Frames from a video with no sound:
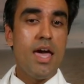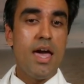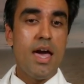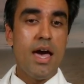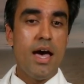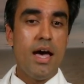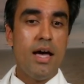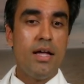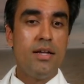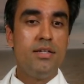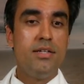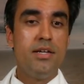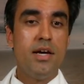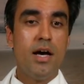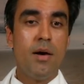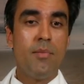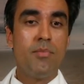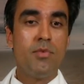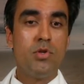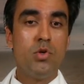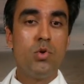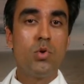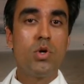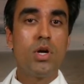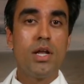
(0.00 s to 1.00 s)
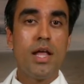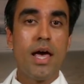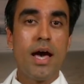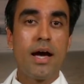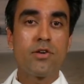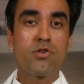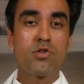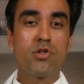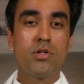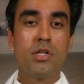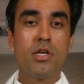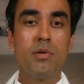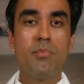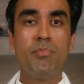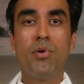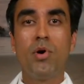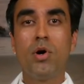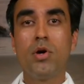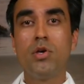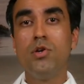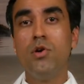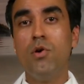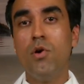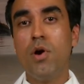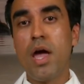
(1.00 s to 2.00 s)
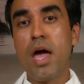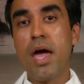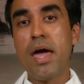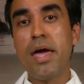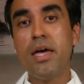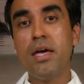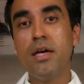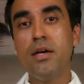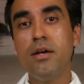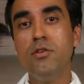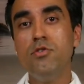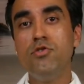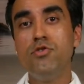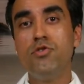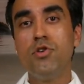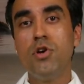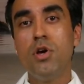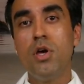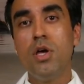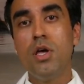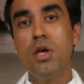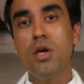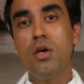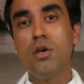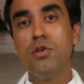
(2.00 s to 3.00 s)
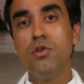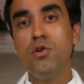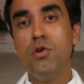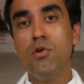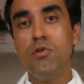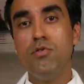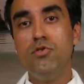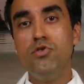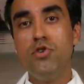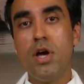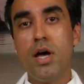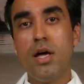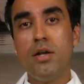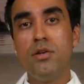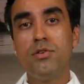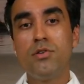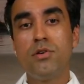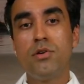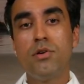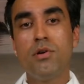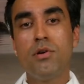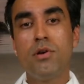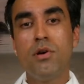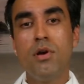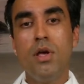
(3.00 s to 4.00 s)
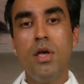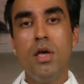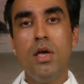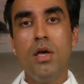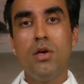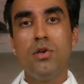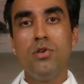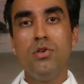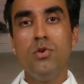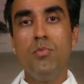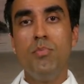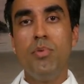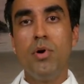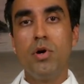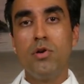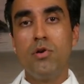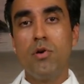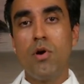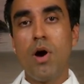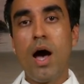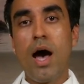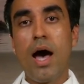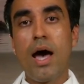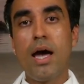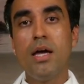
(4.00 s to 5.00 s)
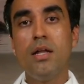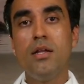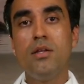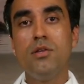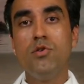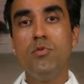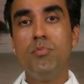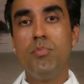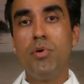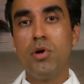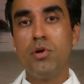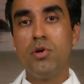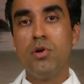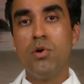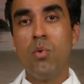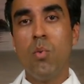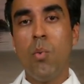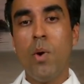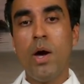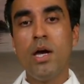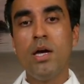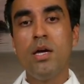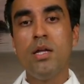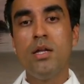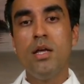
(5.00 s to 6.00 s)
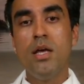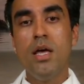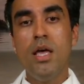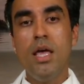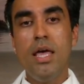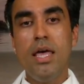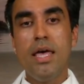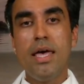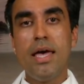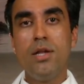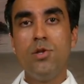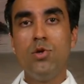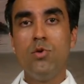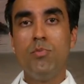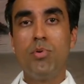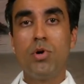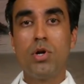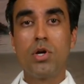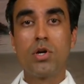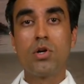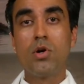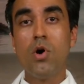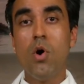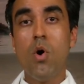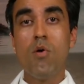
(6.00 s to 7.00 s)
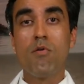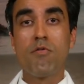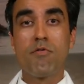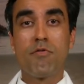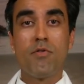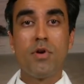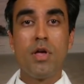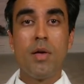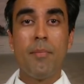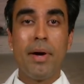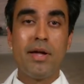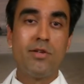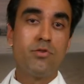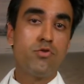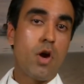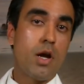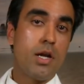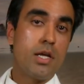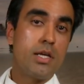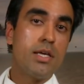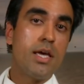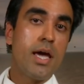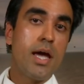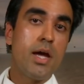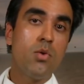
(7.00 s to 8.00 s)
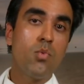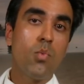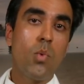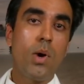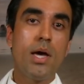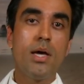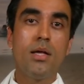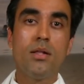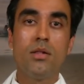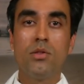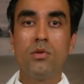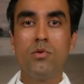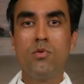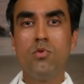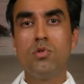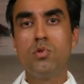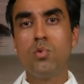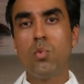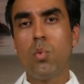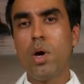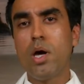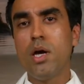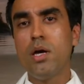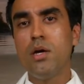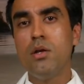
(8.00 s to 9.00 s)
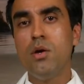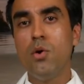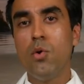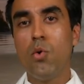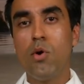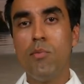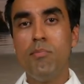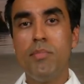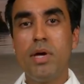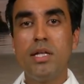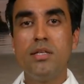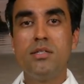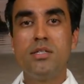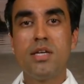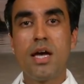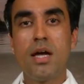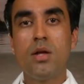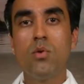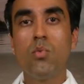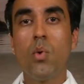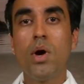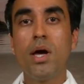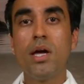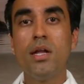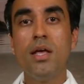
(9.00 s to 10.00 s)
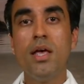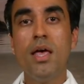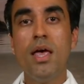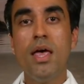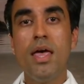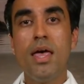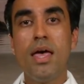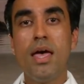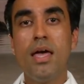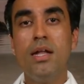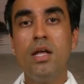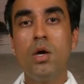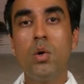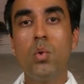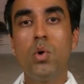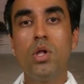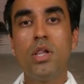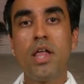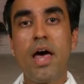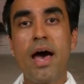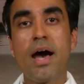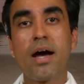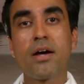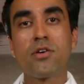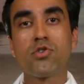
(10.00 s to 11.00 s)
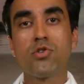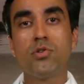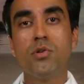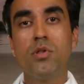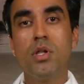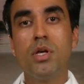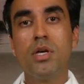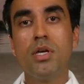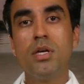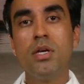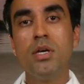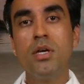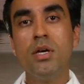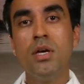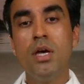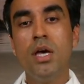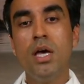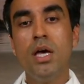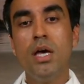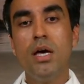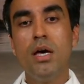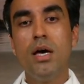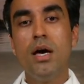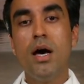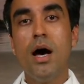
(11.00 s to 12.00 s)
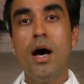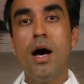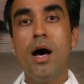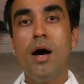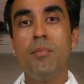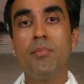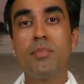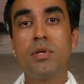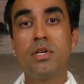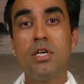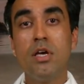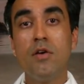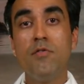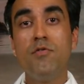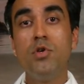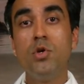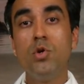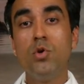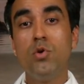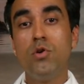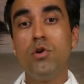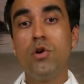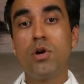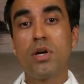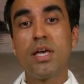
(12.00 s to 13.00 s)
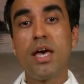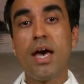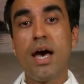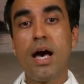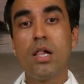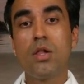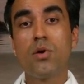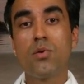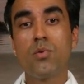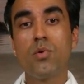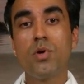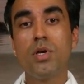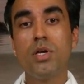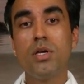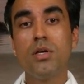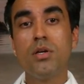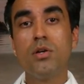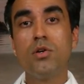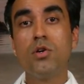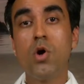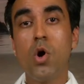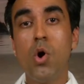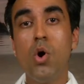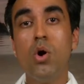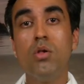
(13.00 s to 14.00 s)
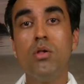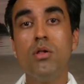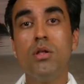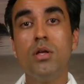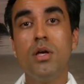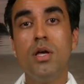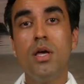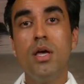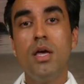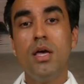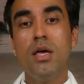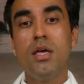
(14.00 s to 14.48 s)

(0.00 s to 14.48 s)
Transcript: and um, you can actually put your age, your gender, you put your height, you put your weight, and you put a goal. Am I trying to gain weight, lose weight, or maintain weight? And it will actually um, give you your calorie goal